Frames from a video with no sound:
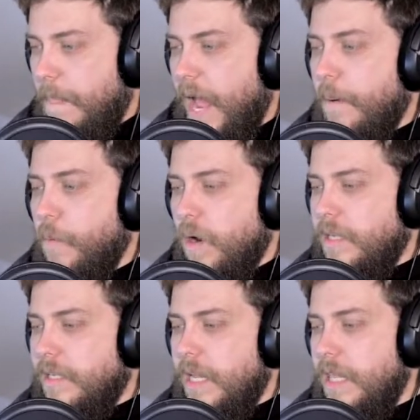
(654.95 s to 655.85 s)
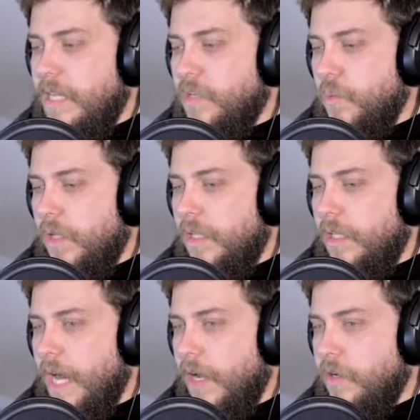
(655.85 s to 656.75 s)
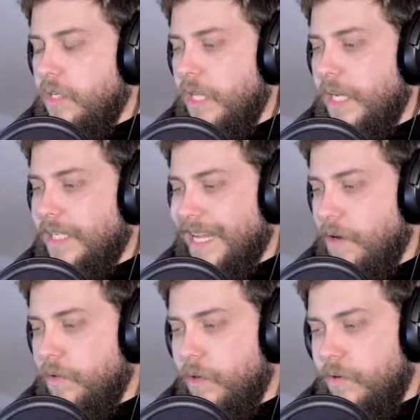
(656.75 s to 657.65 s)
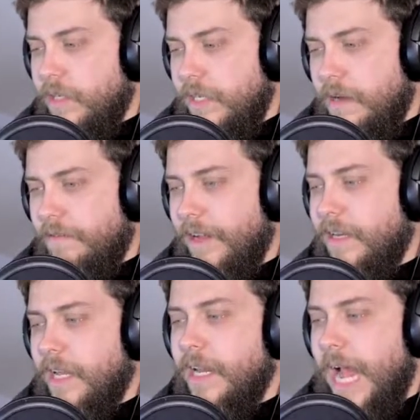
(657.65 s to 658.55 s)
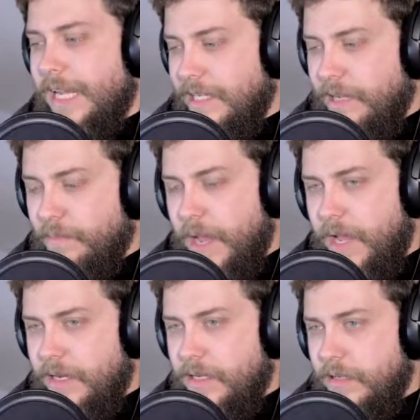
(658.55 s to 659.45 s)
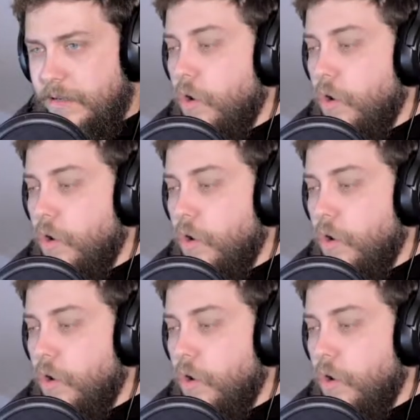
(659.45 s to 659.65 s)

I want to say this will allow you to like download stuff and get asset packs.